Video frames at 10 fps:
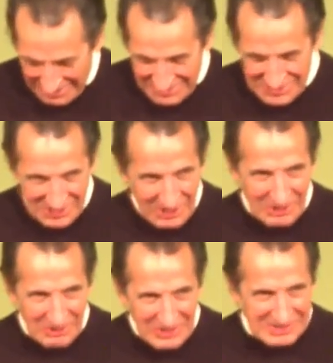
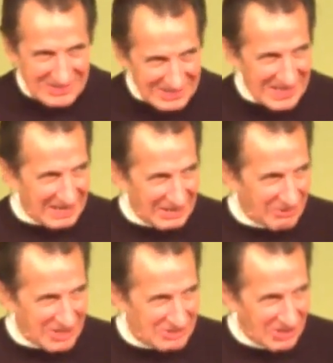So that's exactly
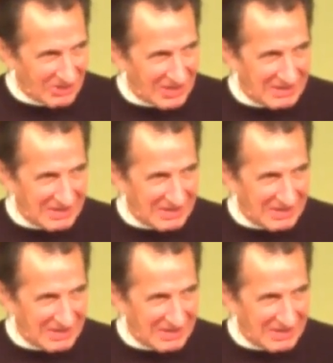what he's doing.